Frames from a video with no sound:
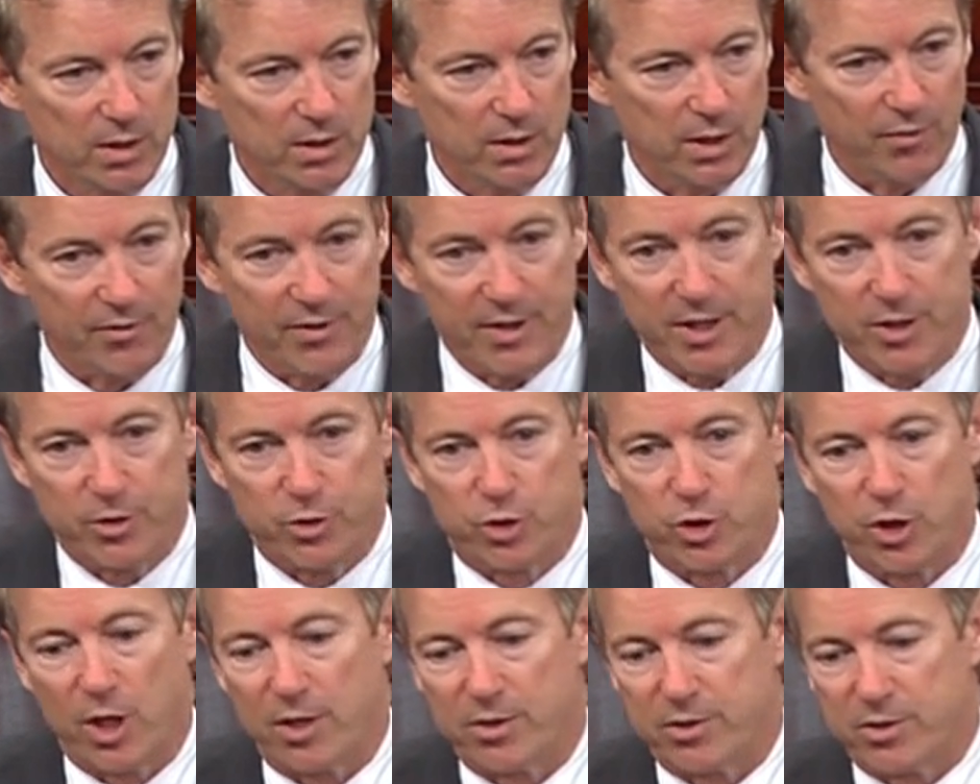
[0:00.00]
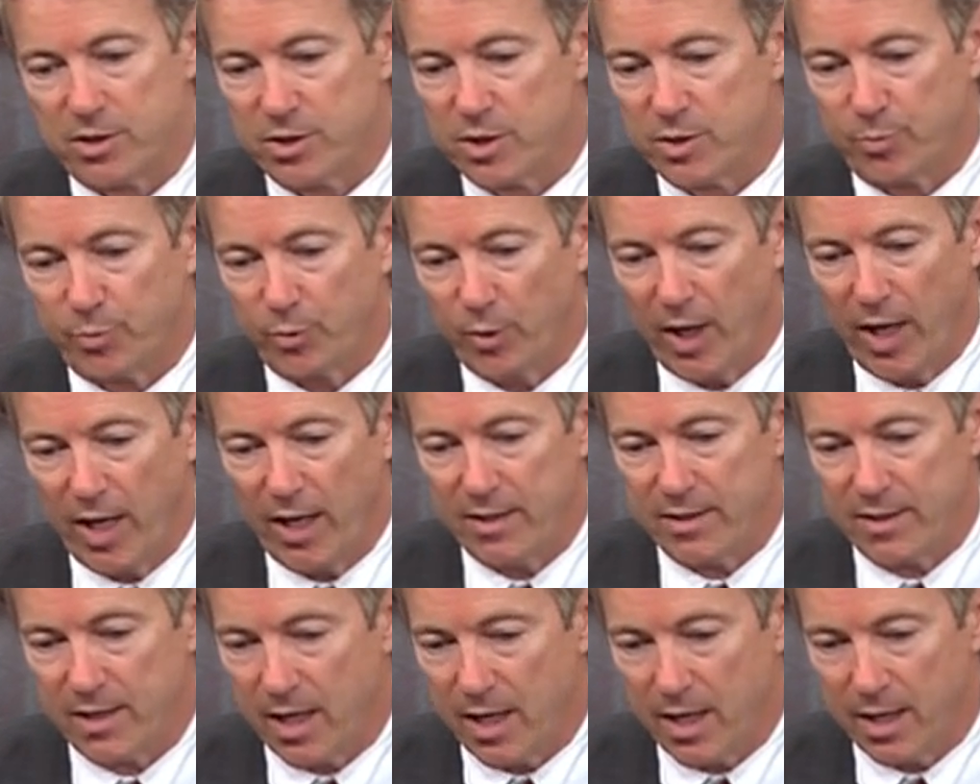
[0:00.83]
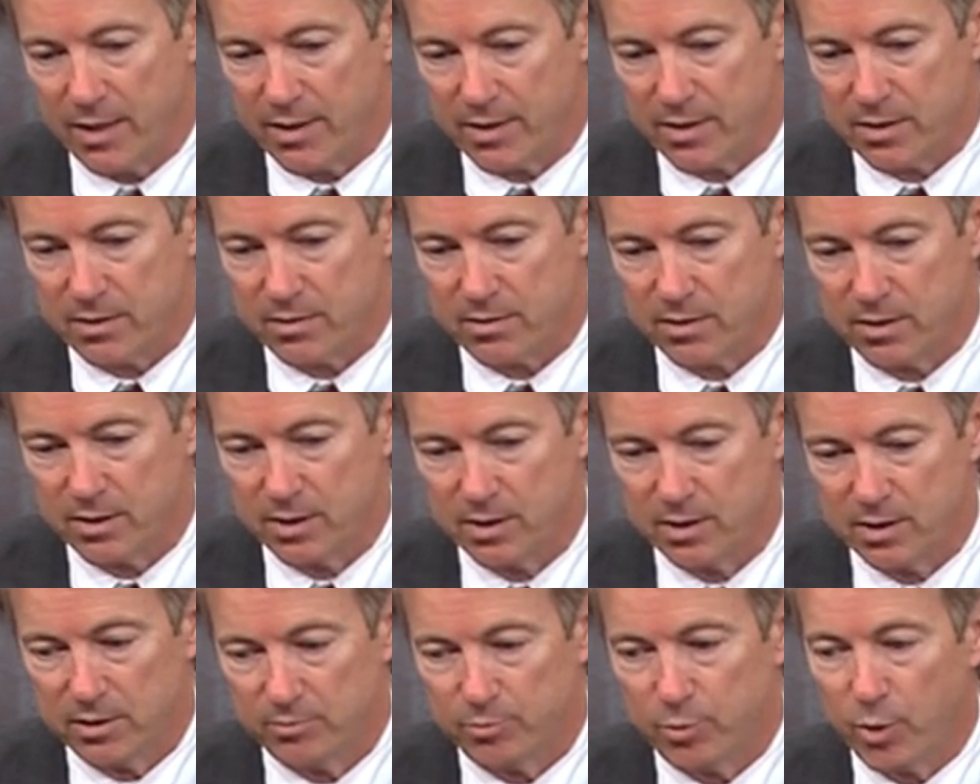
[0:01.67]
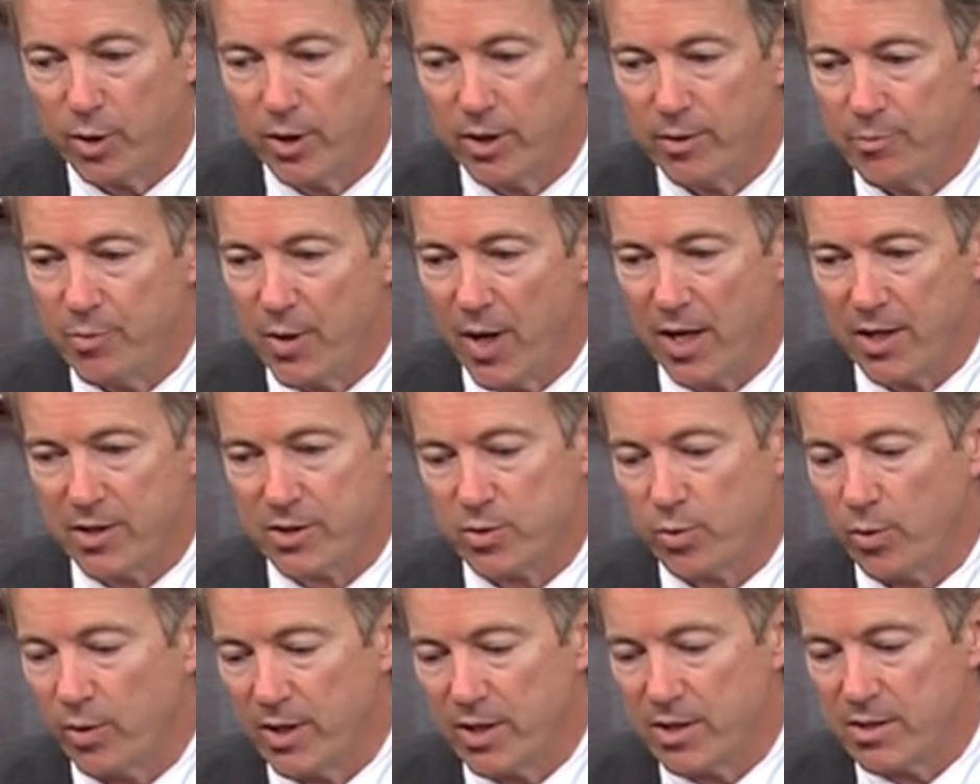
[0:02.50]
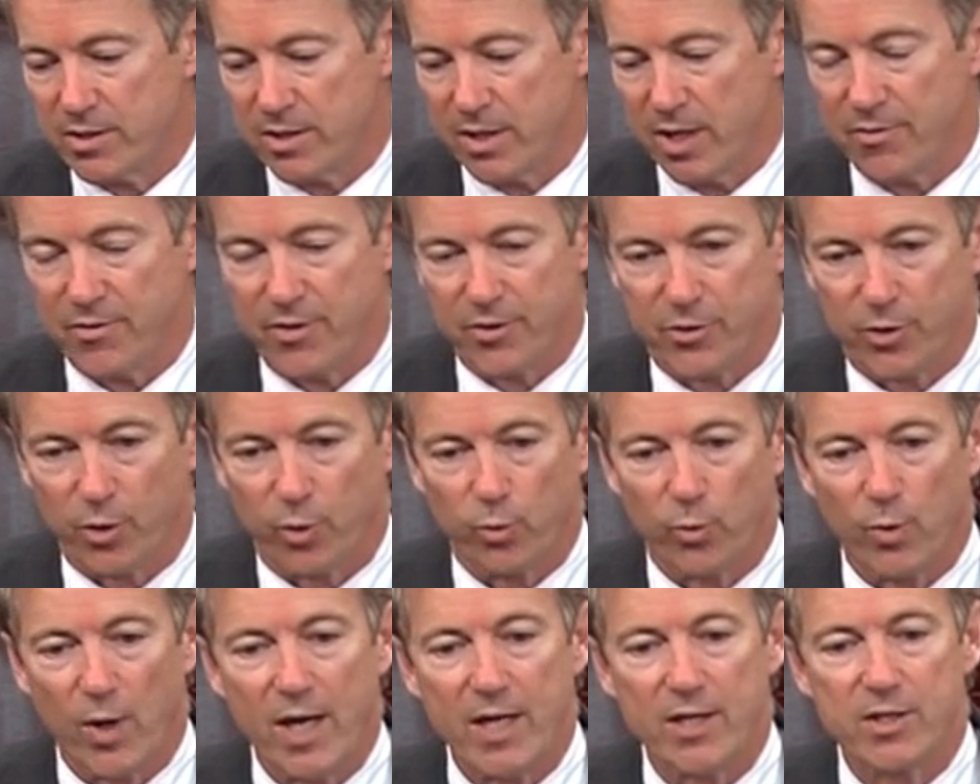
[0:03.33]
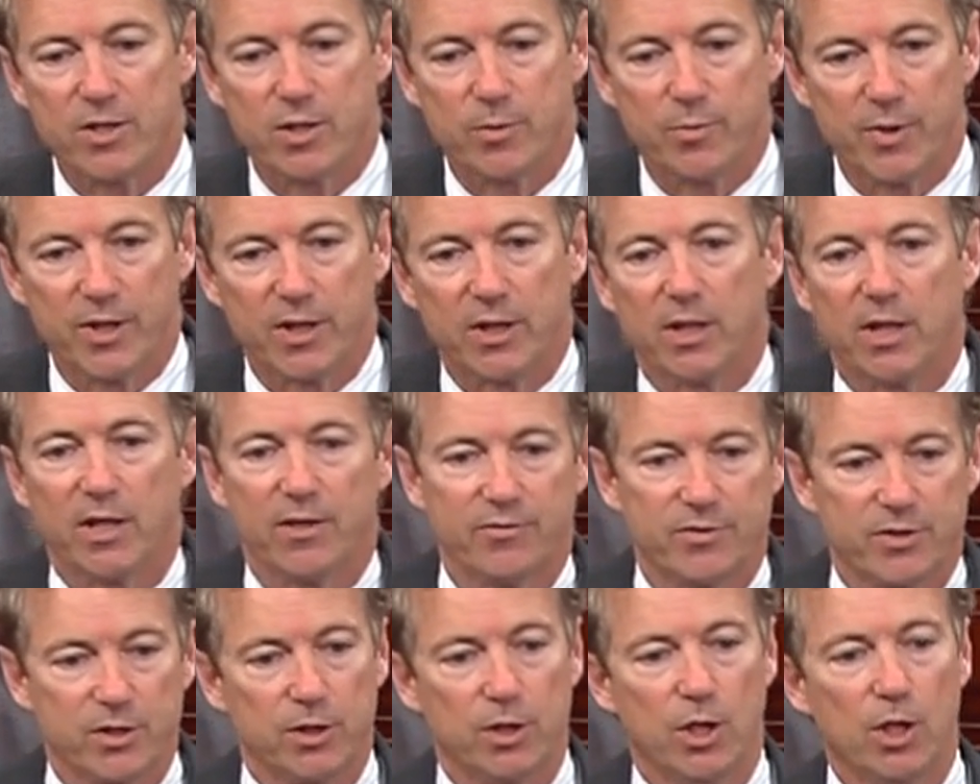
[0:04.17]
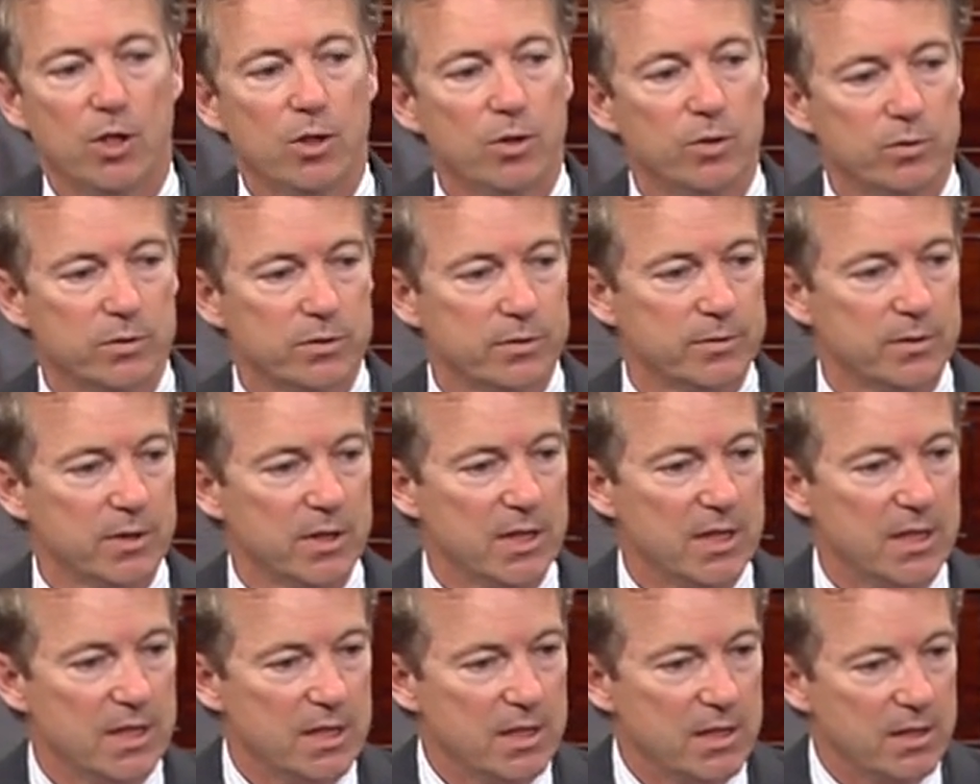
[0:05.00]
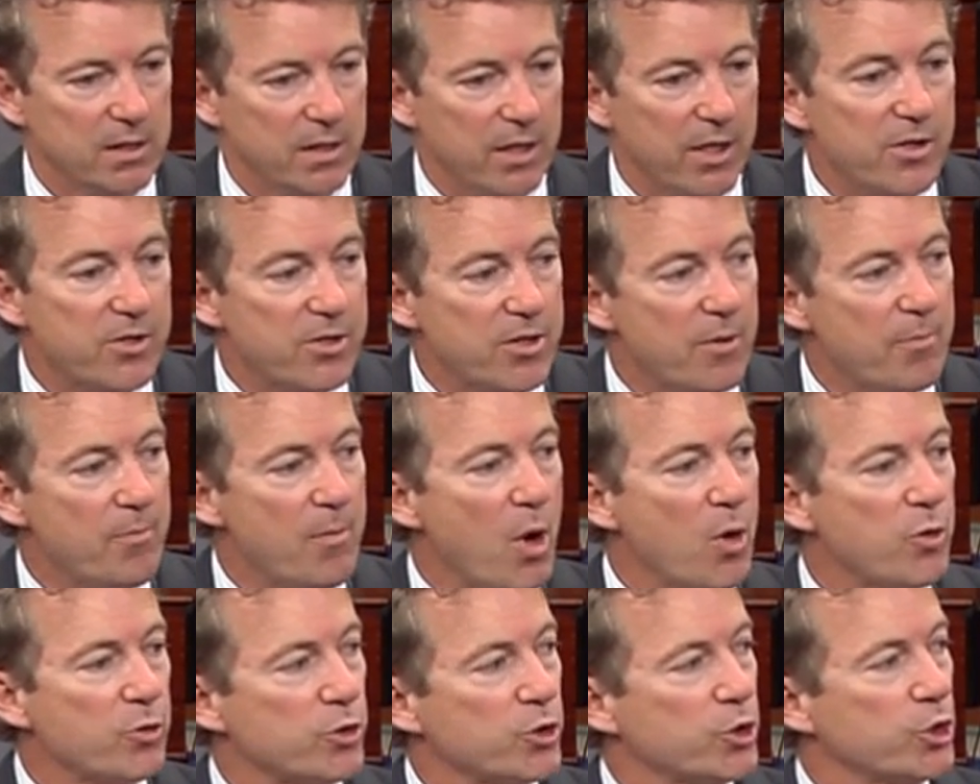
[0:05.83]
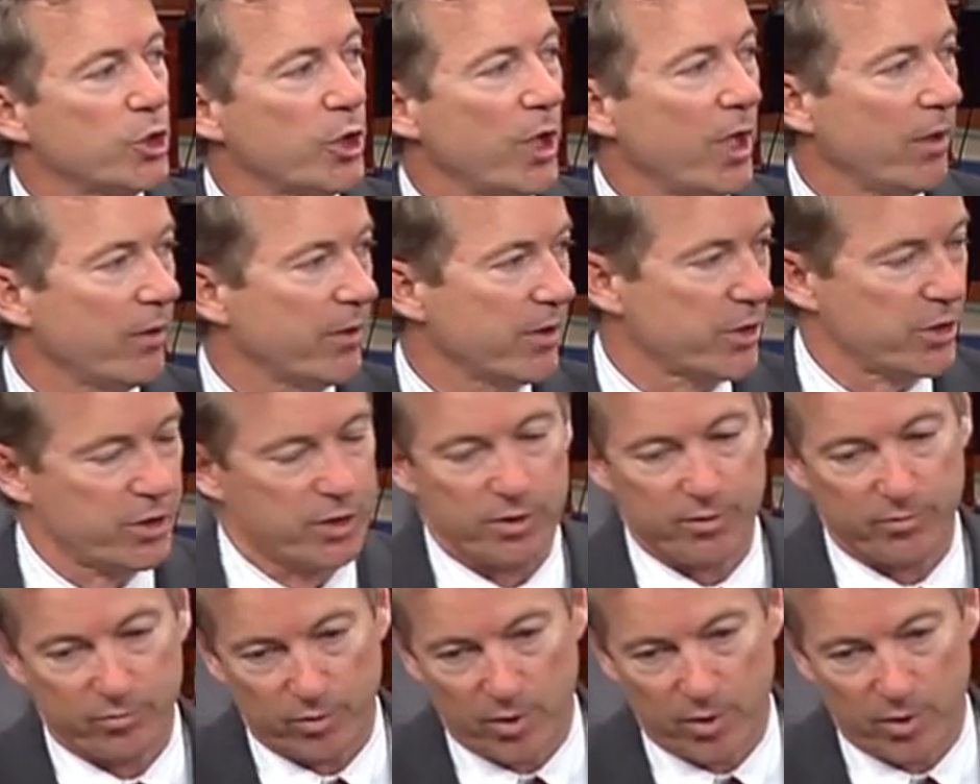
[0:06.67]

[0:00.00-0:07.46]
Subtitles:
I think Justice Brandeis put it best when he said that the right to be left alone is the most cherished of